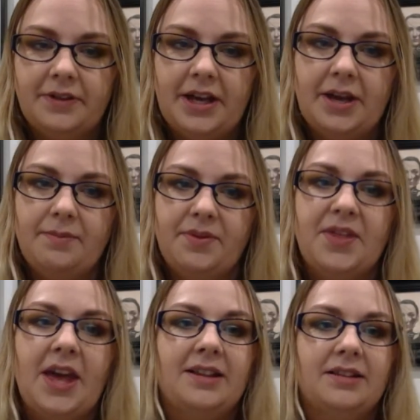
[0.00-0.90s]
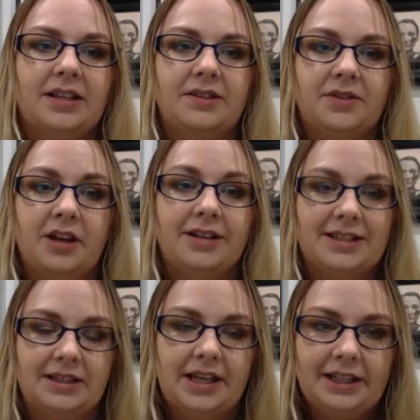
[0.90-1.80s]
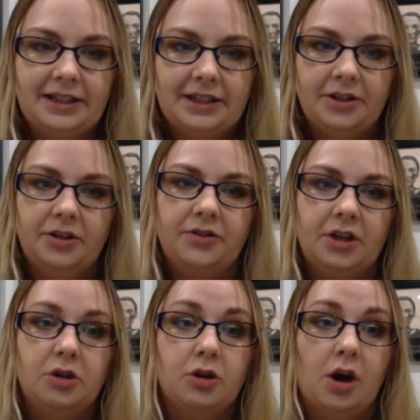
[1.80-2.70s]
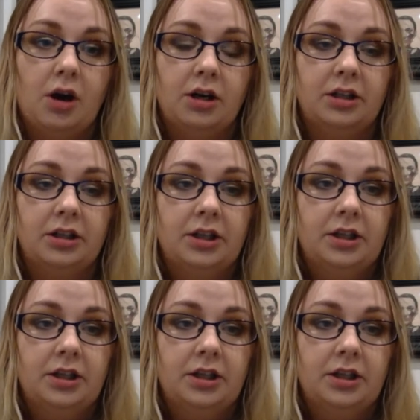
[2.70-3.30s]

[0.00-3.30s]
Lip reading: then there is a likelihood that you are